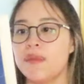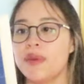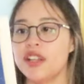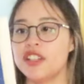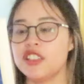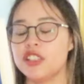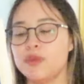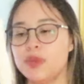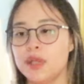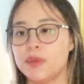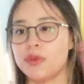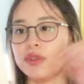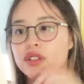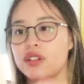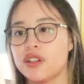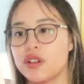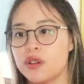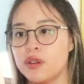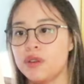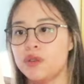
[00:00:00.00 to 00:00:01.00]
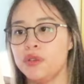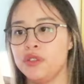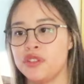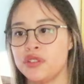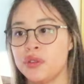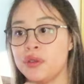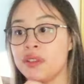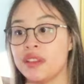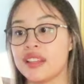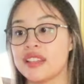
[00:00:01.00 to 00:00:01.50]
a bunch of people go
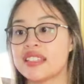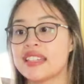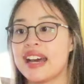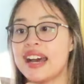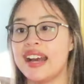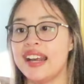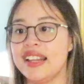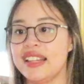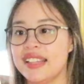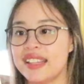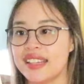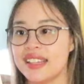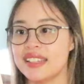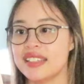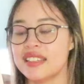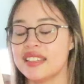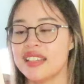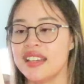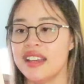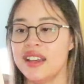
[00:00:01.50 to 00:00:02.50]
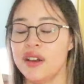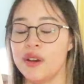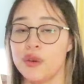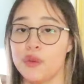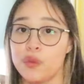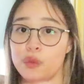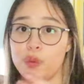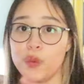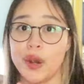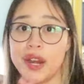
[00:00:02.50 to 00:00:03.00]
to this island
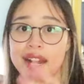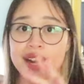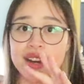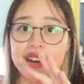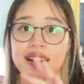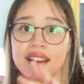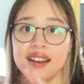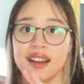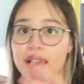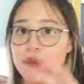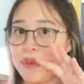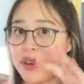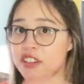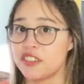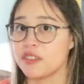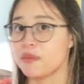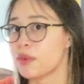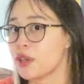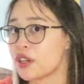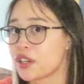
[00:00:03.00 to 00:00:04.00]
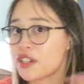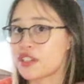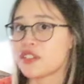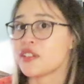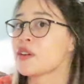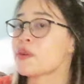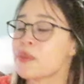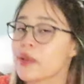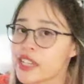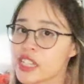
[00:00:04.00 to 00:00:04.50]
where a bunch of murders
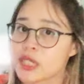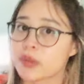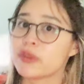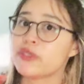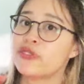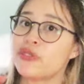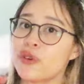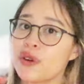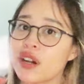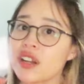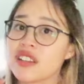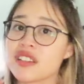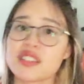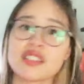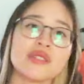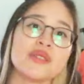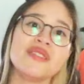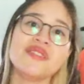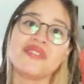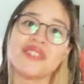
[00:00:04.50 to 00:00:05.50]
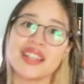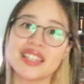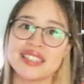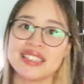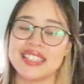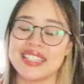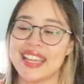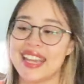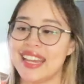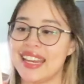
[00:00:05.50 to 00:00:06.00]
took place before just to
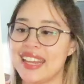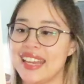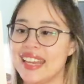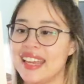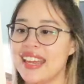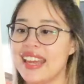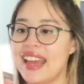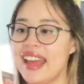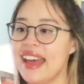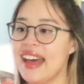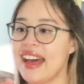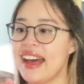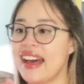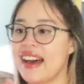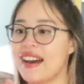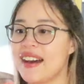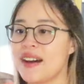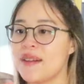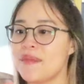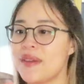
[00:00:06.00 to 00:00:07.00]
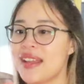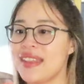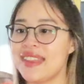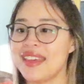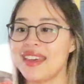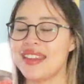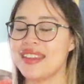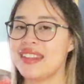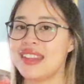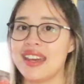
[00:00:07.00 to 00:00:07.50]
investigate it um, and
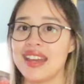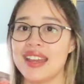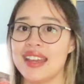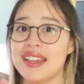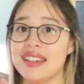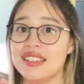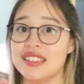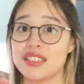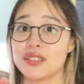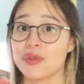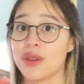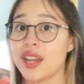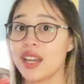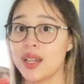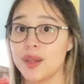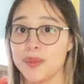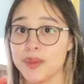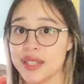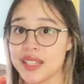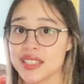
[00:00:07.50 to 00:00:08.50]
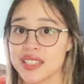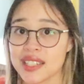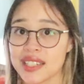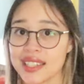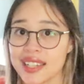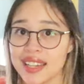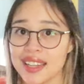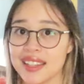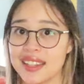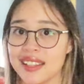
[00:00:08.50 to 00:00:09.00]
then they just randomly start
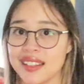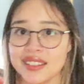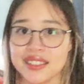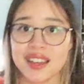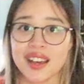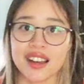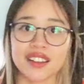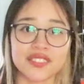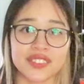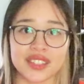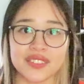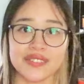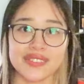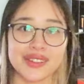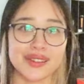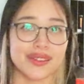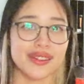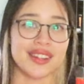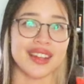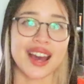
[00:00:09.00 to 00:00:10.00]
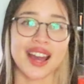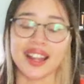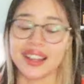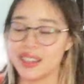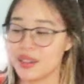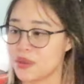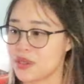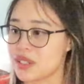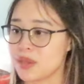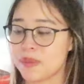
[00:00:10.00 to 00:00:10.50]
getting killed off even though the
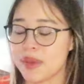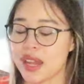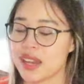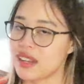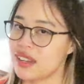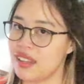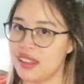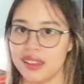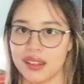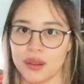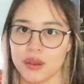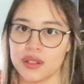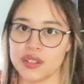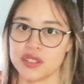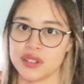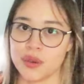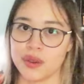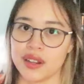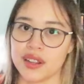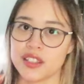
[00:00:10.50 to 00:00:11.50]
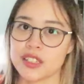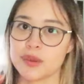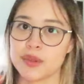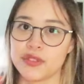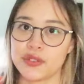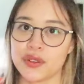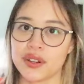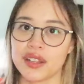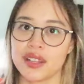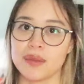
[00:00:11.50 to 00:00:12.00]
island was abandoned and there was no one else
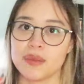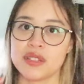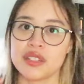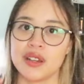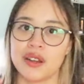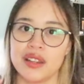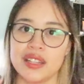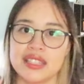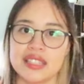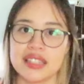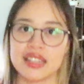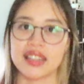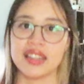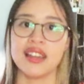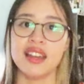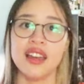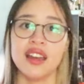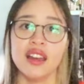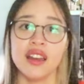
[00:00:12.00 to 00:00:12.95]
before them so it's a